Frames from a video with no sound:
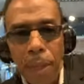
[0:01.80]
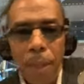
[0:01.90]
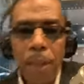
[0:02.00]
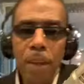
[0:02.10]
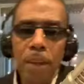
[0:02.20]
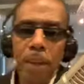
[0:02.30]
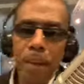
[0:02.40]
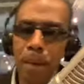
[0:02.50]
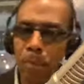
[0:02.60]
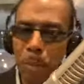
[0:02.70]
Hey there,
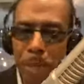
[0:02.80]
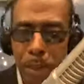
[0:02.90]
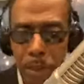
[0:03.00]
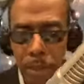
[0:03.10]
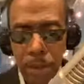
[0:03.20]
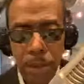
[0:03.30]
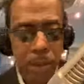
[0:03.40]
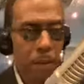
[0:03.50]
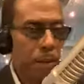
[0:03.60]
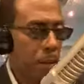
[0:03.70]
everybody.
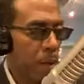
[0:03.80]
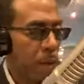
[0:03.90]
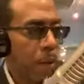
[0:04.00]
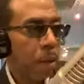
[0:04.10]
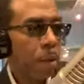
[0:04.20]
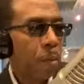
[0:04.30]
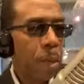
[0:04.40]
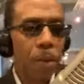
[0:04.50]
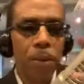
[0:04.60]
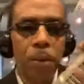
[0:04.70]

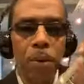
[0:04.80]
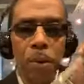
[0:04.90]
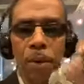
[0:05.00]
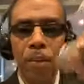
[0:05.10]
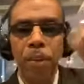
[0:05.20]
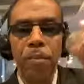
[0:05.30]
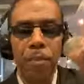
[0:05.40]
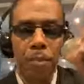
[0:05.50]
About to start another